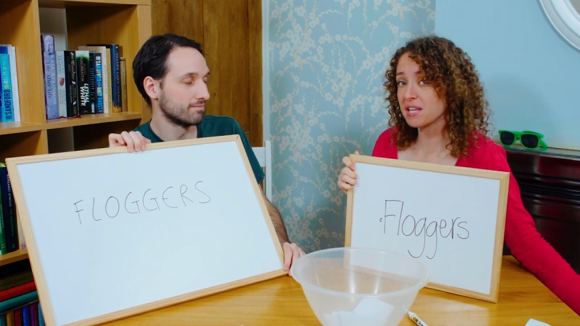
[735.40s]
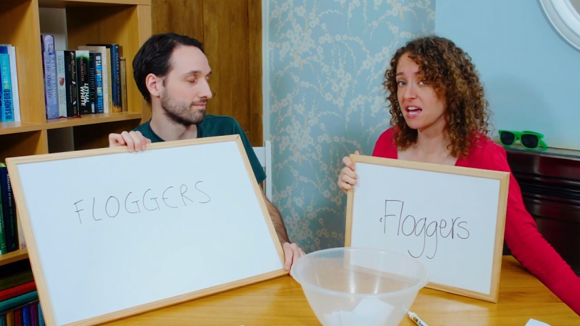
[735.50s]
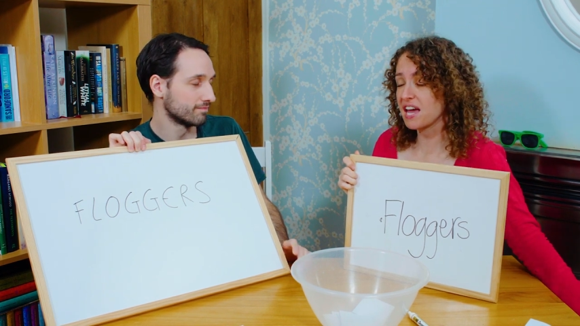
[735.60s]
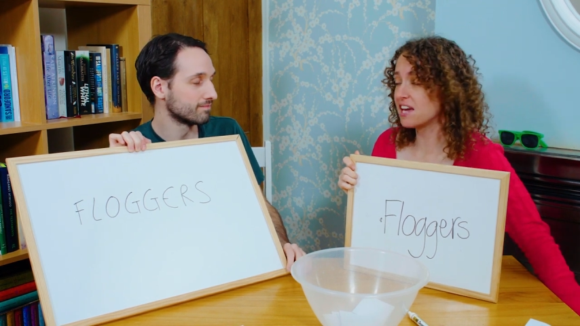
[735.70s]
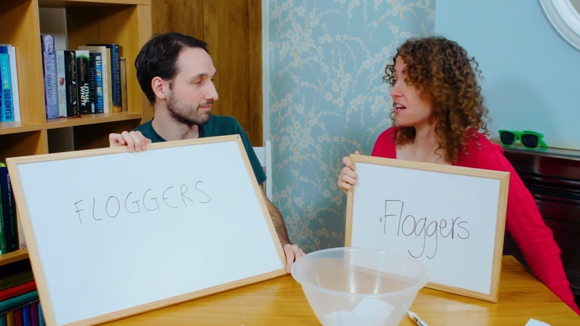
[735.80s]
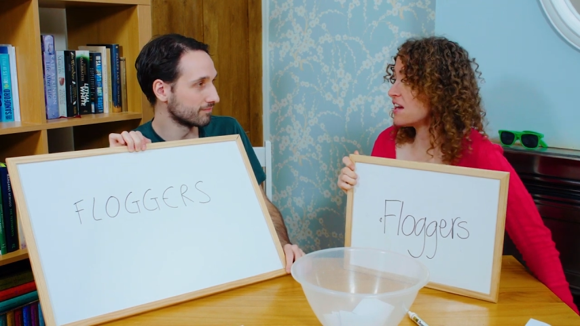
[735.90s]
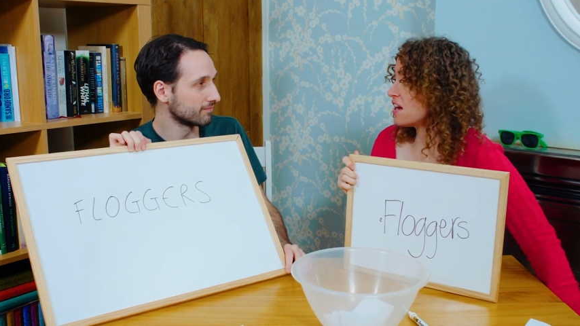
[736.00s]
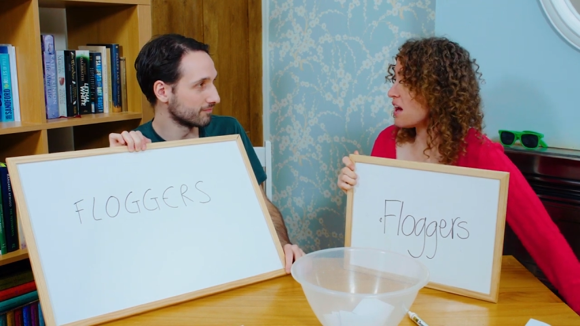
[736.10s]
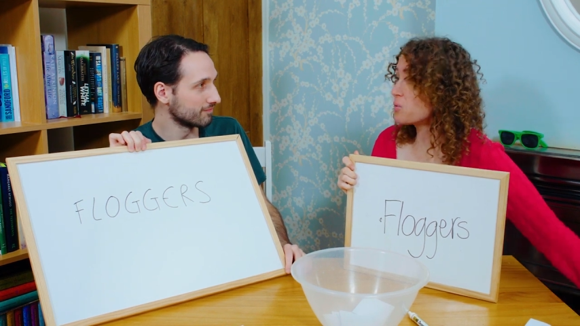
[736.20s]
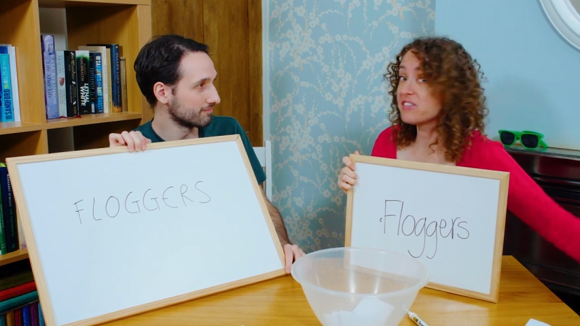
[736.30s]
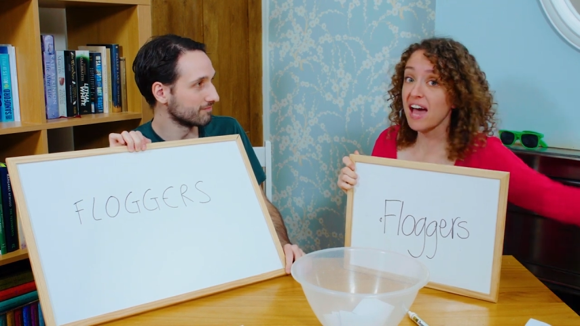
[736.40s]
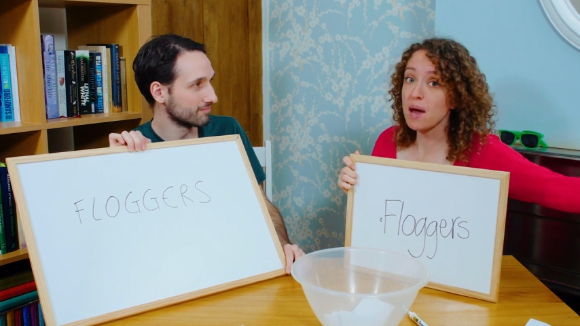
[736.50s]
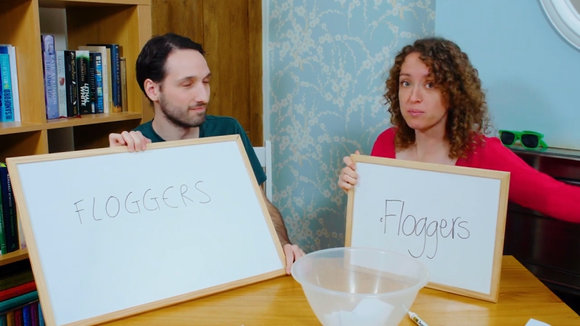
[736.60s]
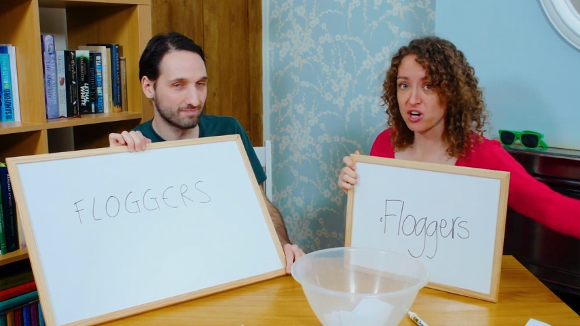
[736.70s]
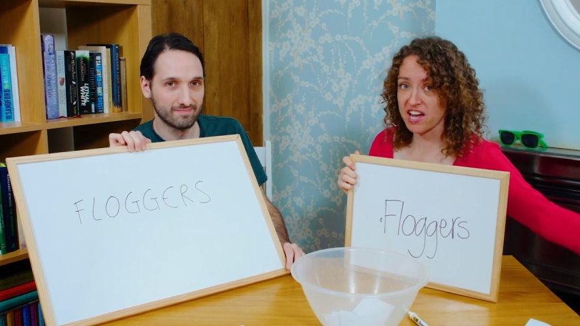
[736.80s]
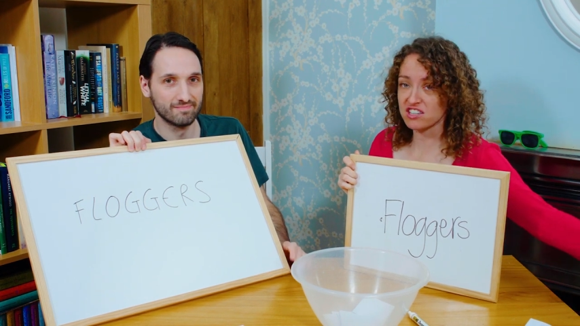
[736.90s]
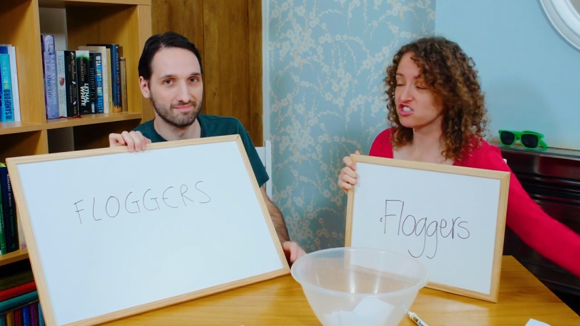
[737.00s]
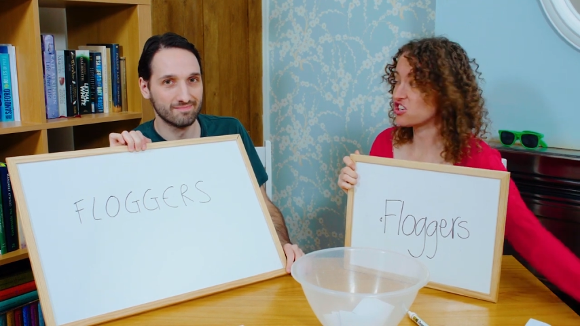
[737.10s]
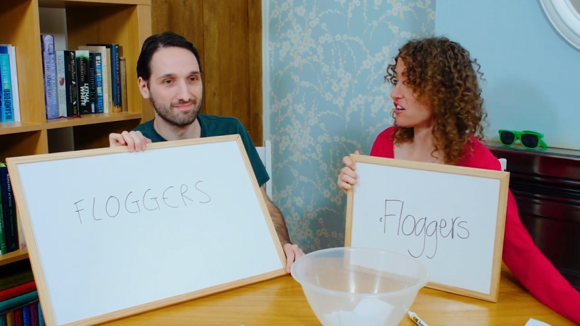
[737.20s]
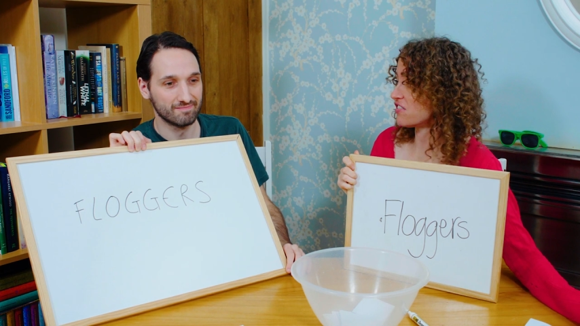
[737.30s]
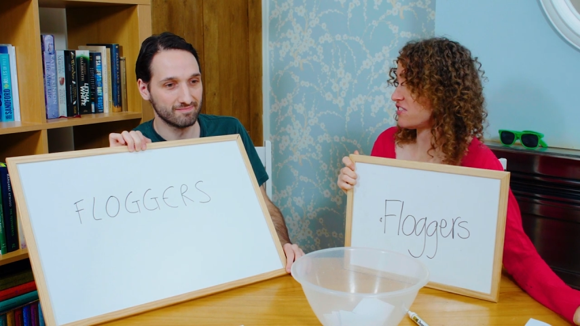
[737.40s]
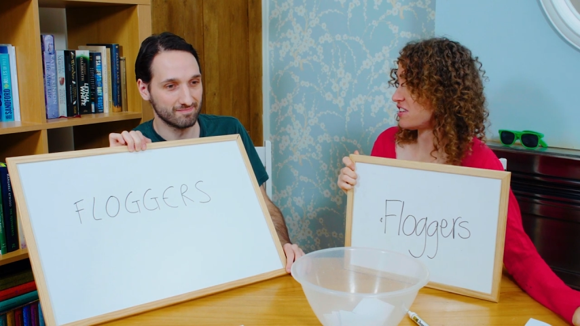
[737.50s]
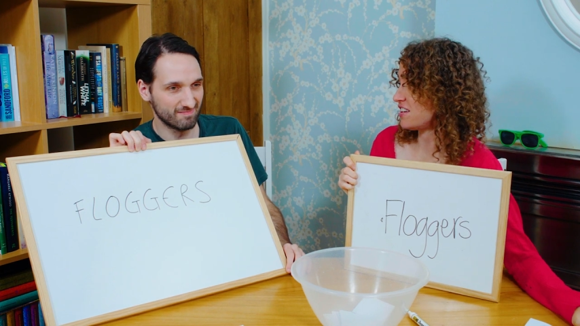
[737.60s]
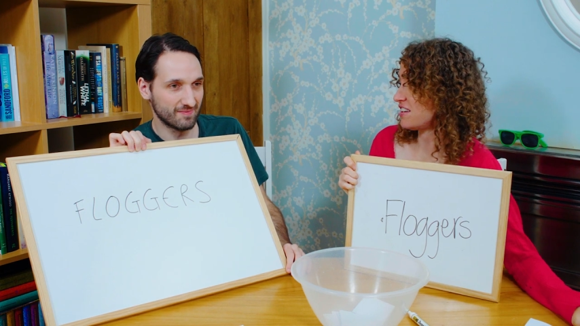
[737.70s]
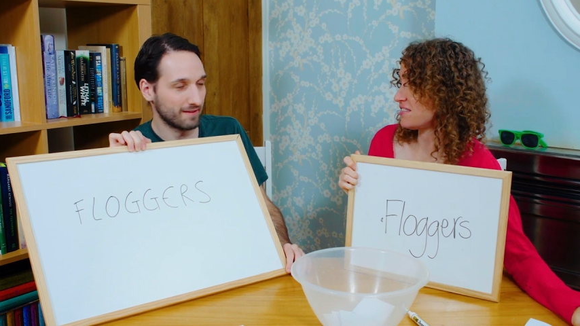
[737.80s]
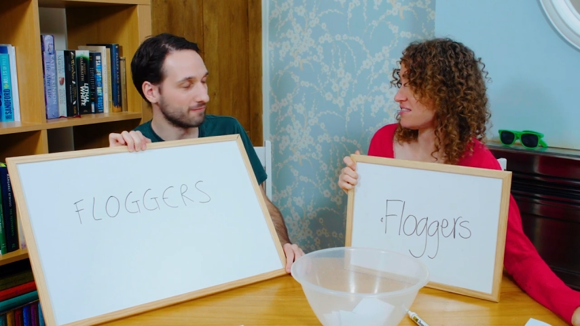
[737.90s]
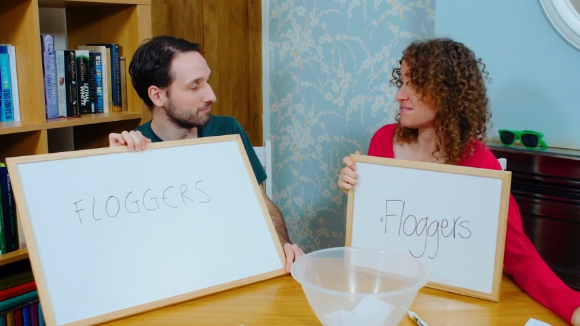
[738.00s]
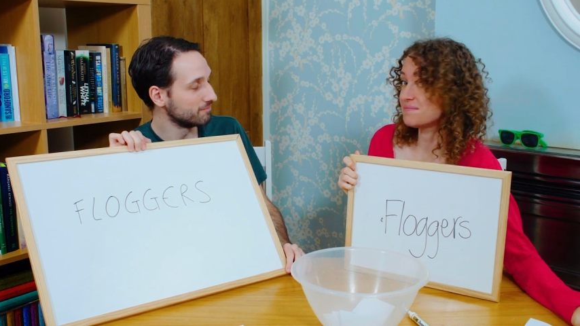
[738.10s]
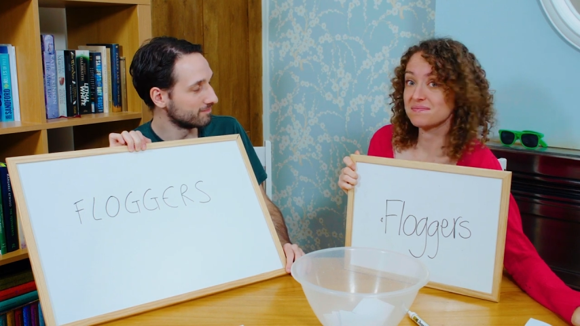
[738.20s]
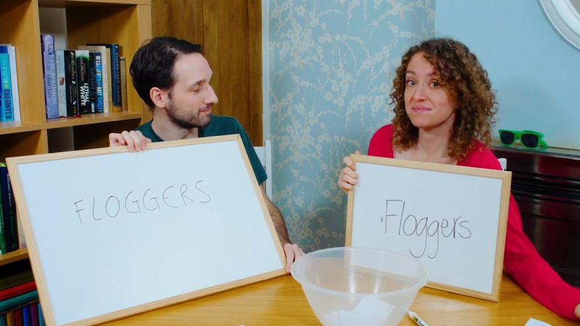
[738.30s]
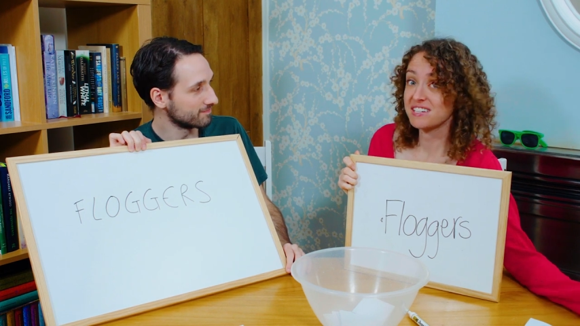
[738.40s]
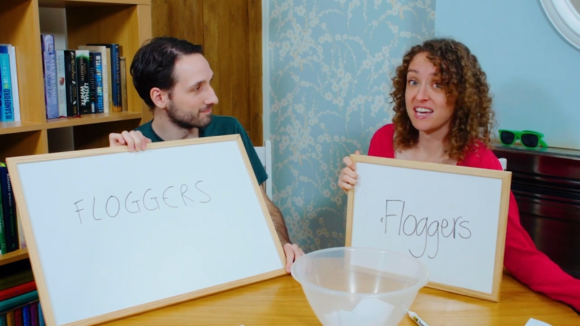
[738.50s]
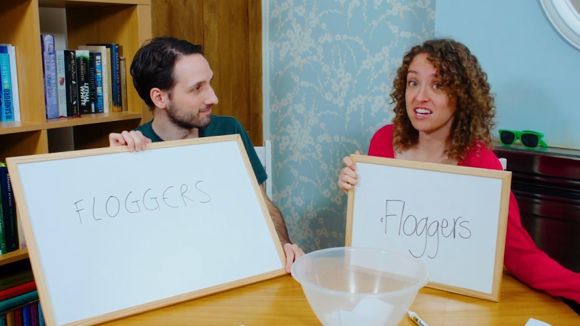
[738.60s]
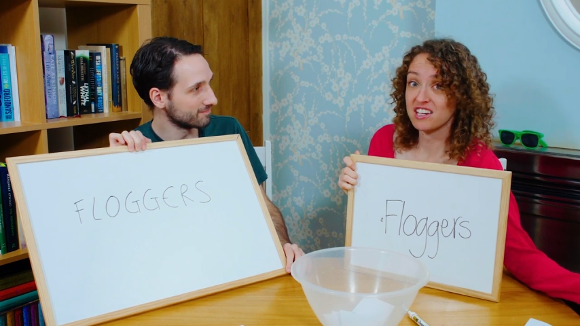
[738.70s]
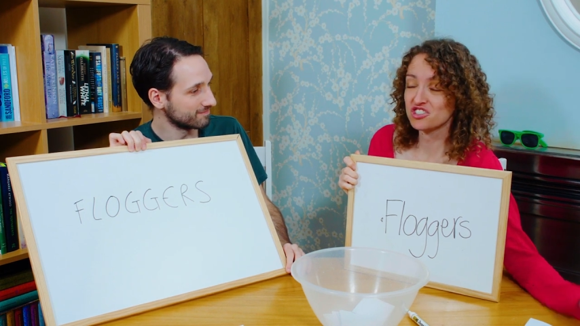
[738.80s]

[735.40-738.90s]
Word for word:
Speaker 1: play um, with that branch of the kink